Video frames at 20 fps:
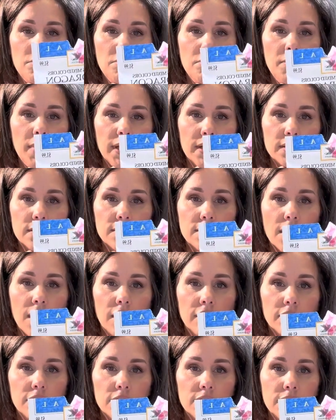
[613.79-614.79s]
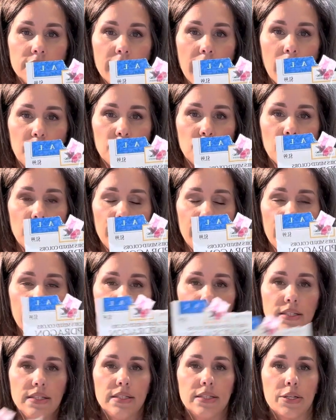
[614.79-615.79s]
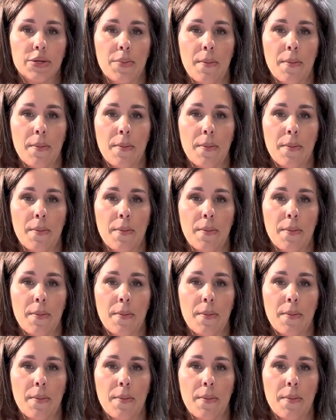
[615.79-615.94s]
mixed color Snapdragons.